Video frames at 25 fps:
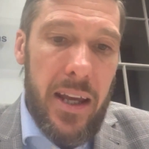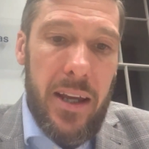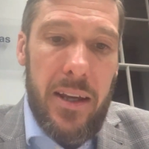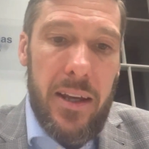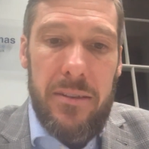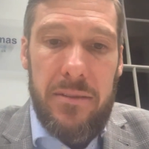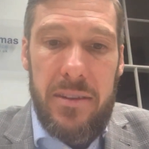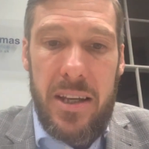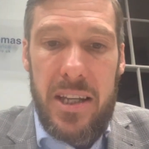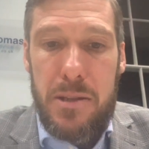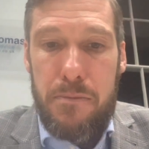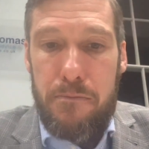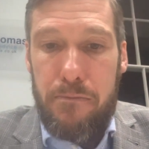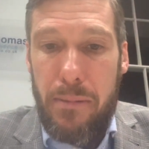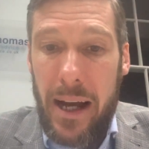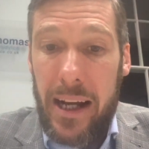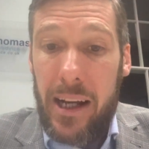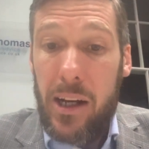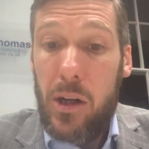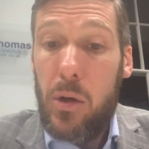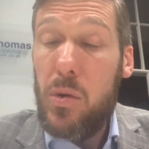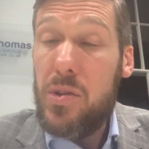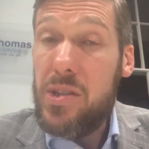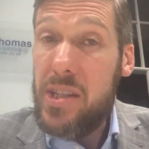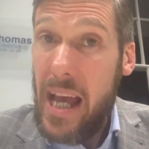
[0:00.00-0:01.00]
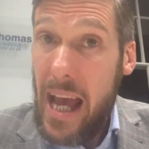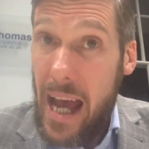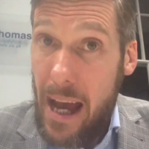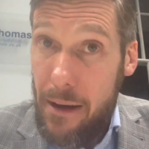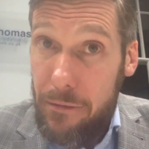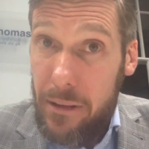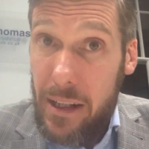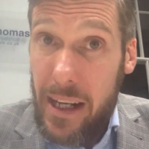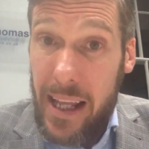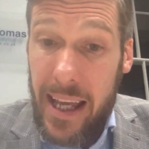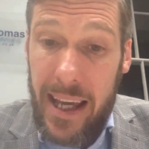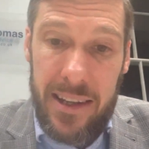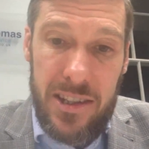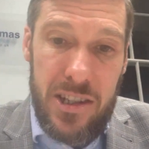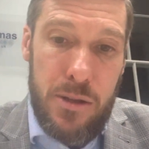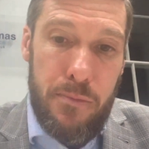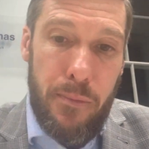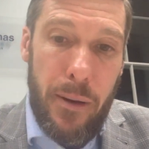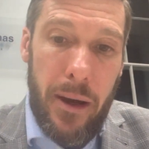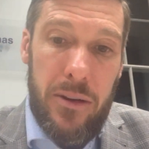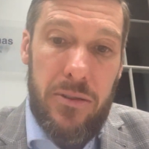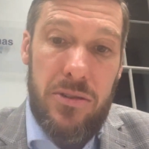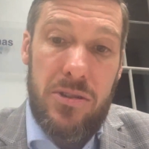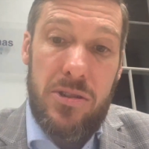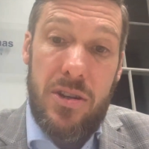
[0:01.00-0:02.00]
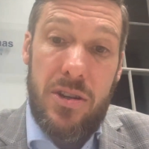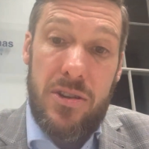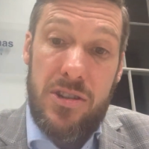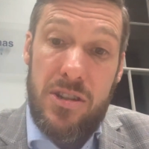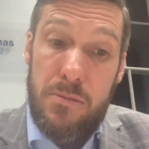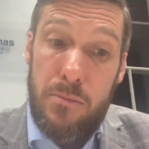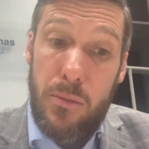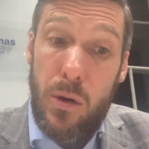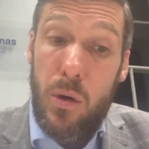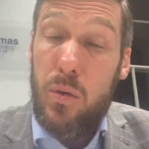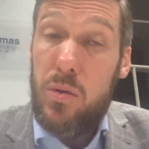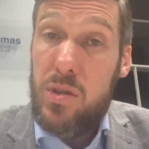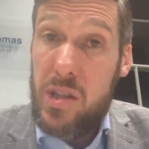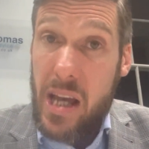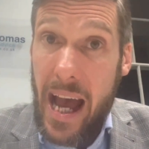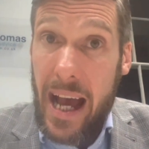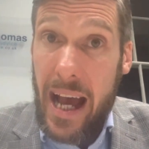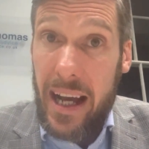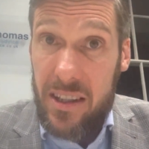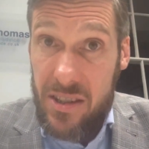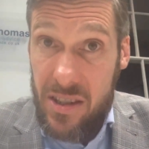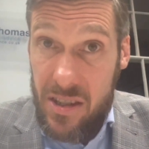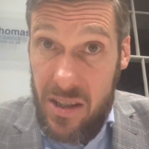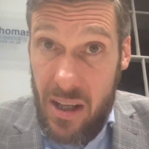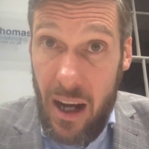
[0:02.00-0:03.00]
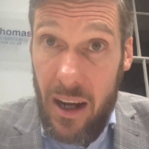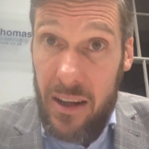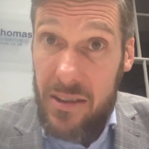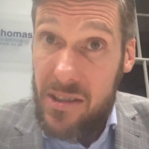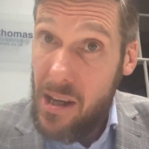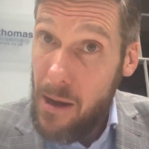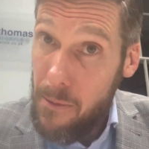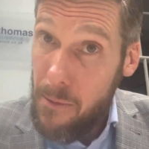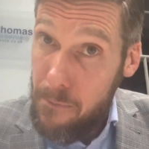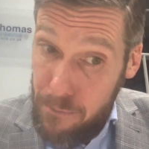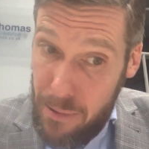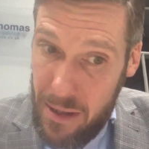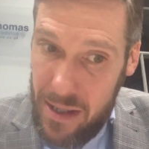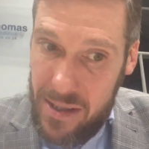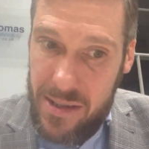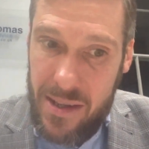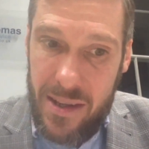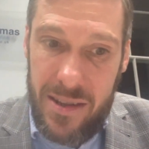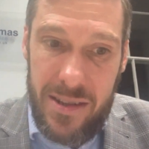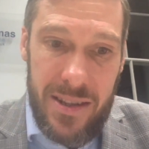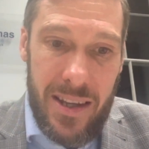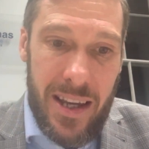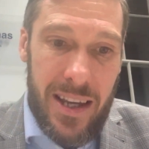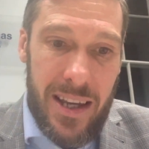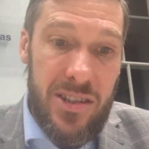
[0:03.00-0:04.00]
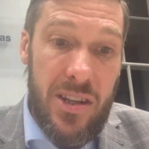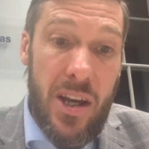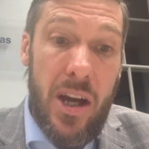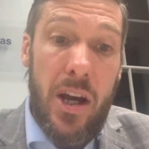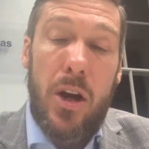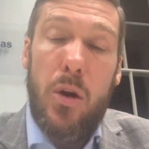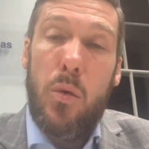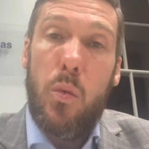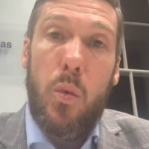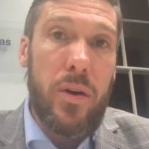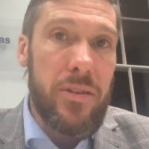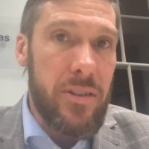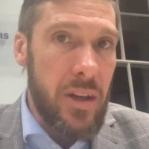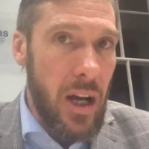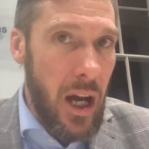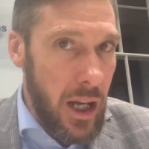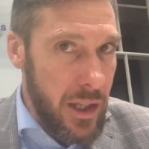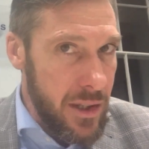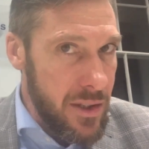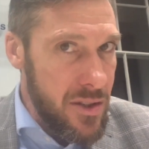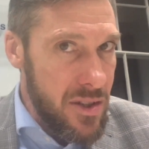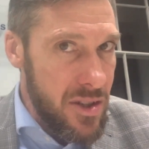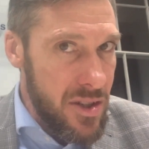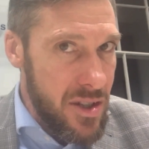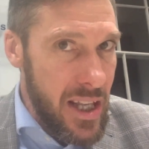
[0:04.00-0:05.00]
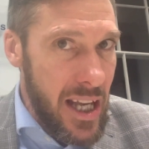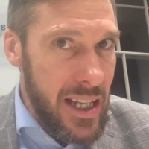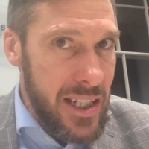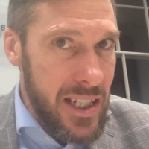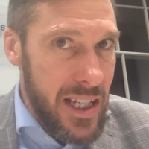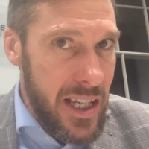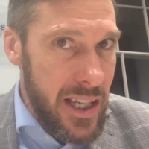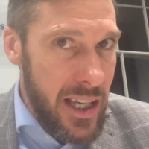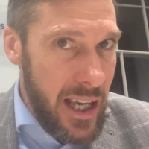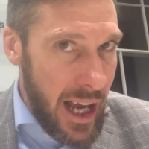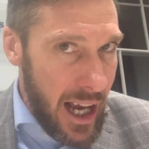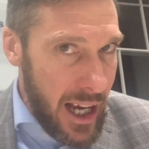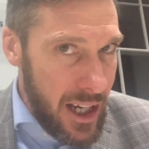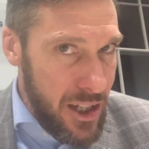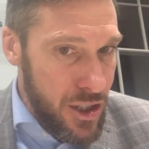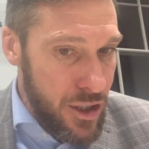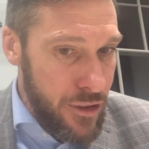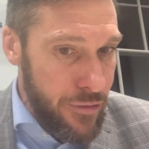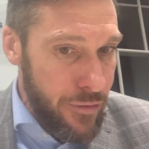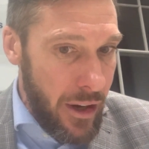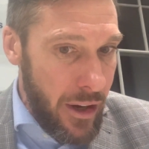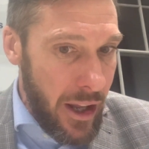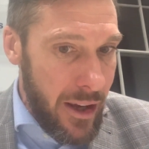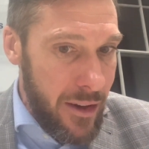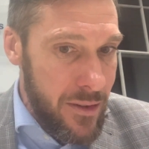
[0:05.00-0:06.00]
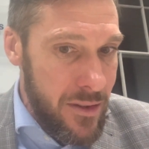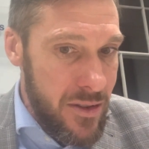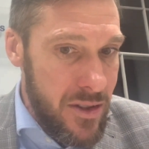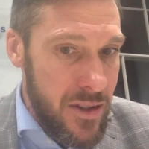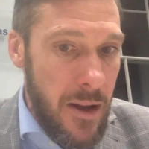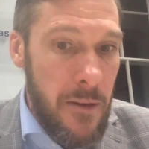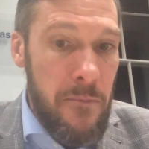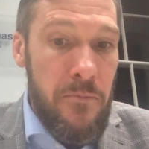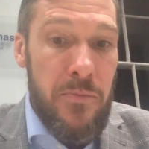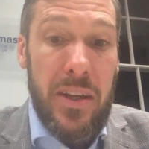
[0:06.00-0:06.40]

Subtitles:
This bank was heavily exposed to small tech startup businesses with unsteady cash flows.